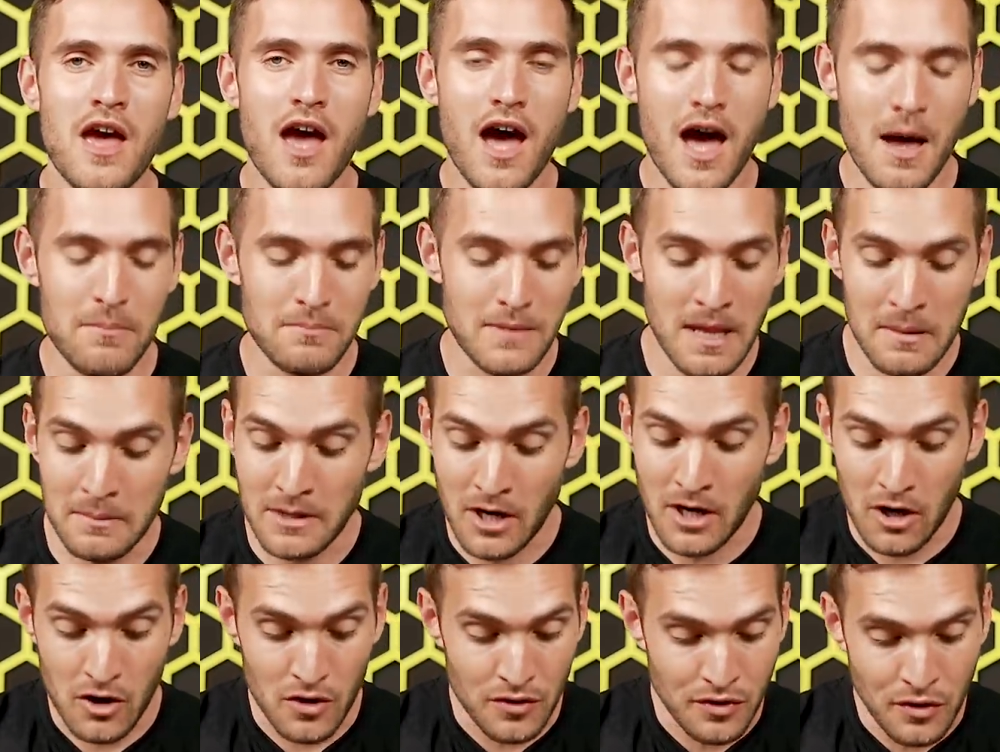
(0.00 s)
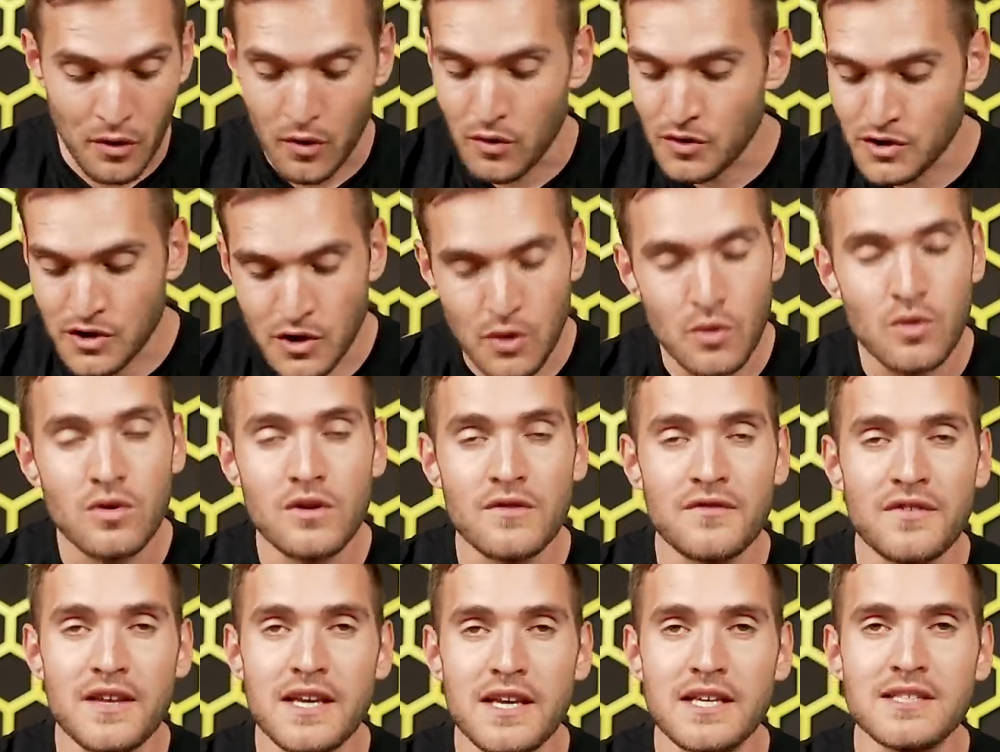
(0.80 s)
Let me know your thoughts to
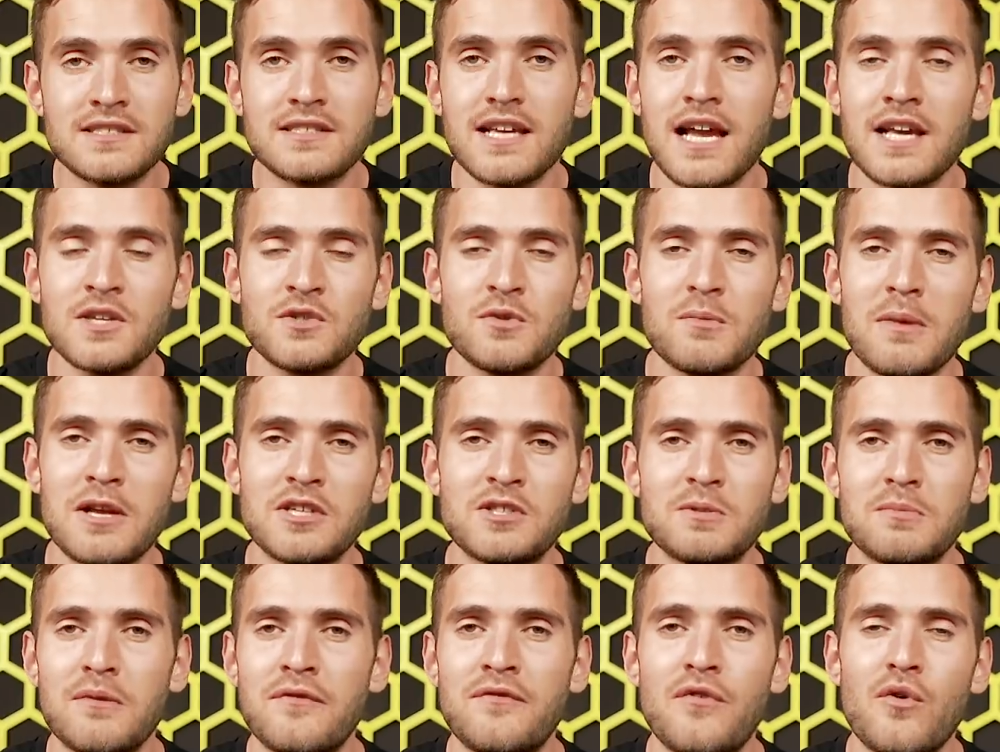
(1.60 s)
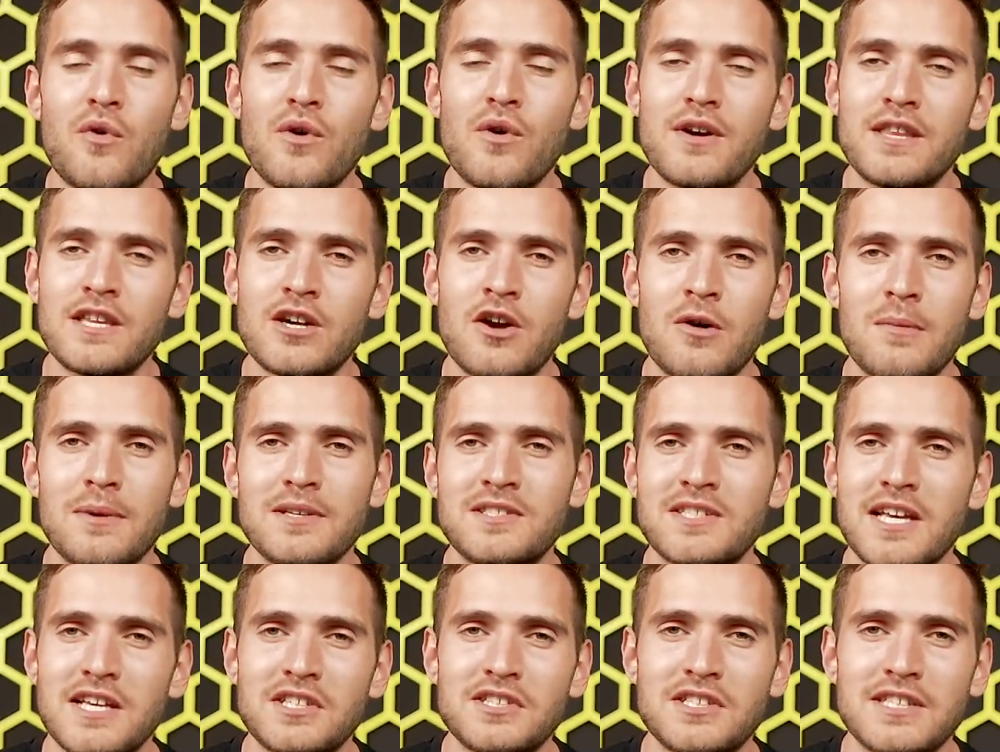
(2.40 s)
all of these, as we mentioned before, in the
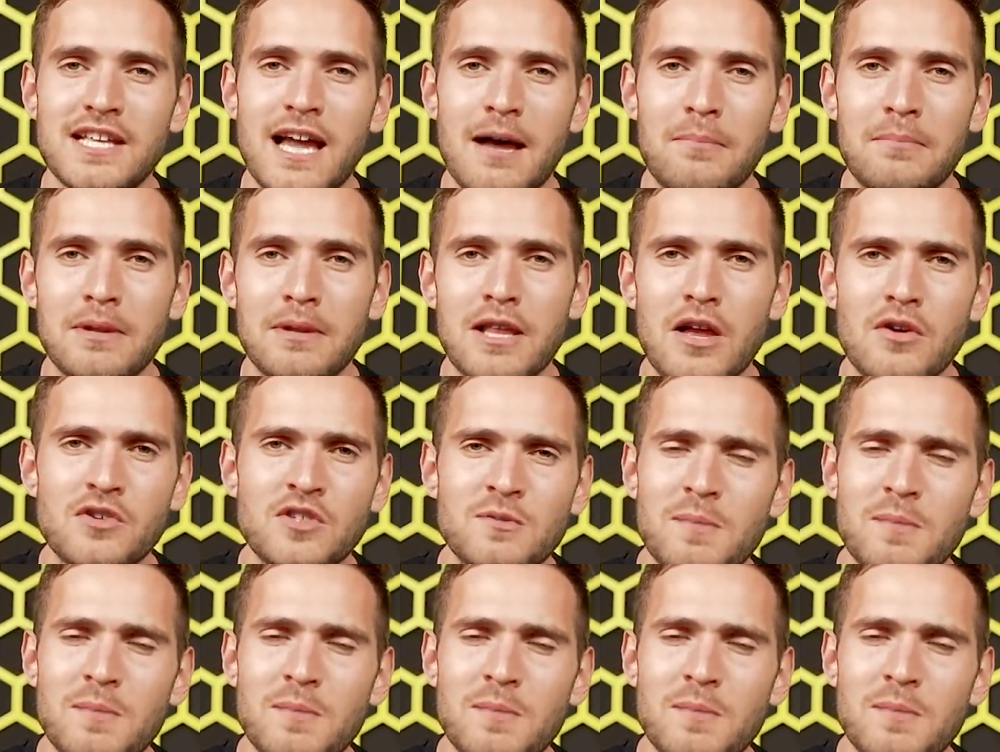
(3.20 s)
comment section down below.